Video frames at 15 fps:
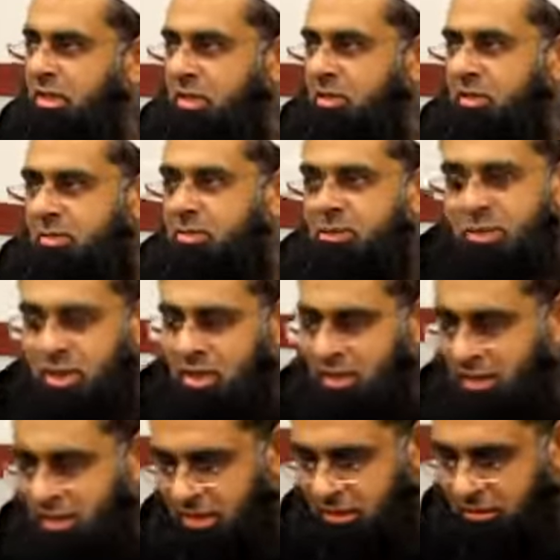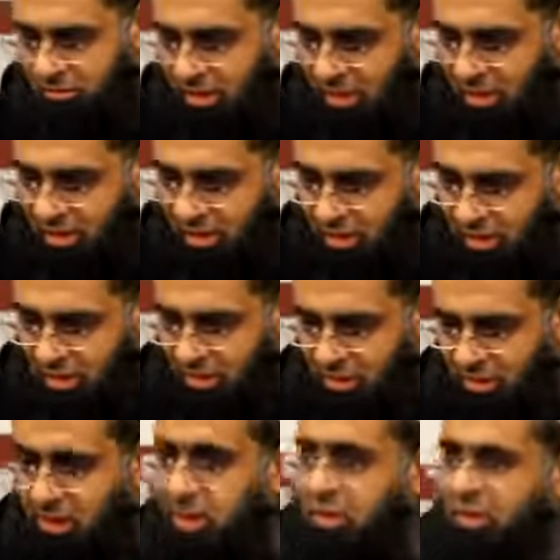Subhanallah.
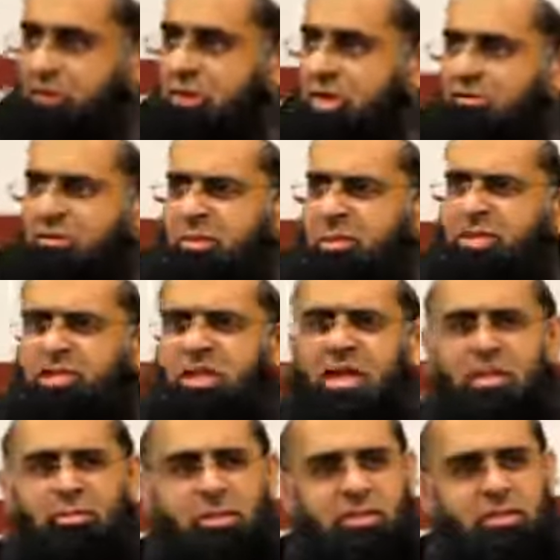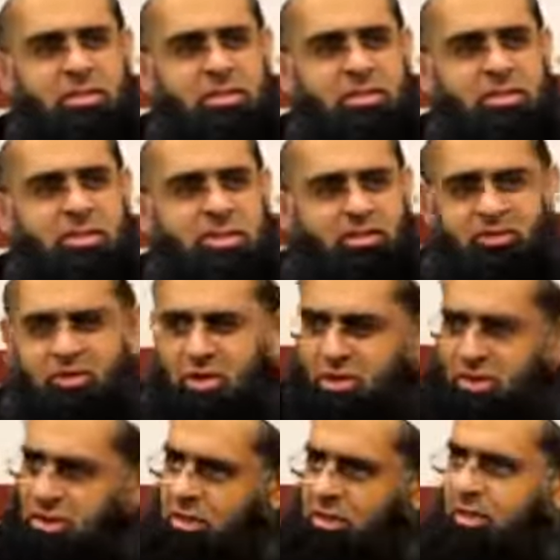Have you been to the Emirates? They've
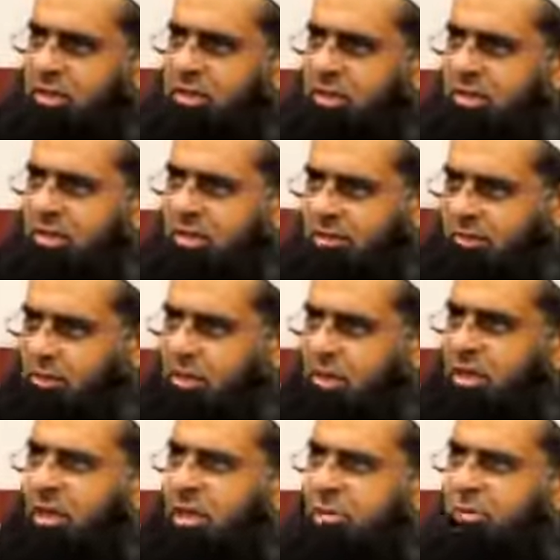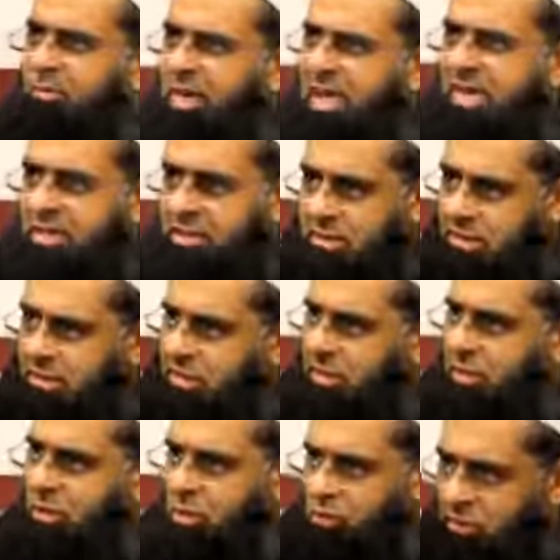got they've got men's
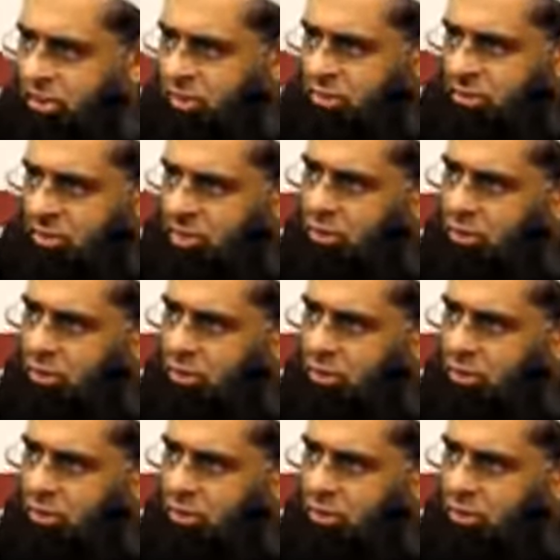ghutras, what